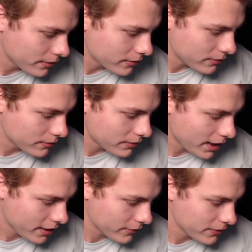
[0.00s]
dude,
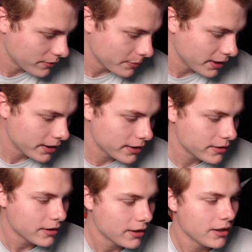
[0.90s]
I don't even
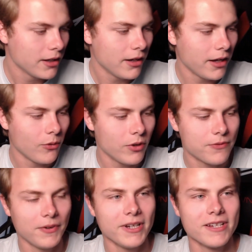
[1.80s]
mind. And
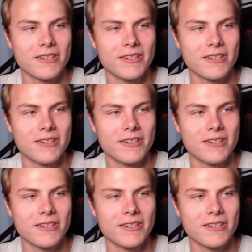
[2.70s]
what's funny is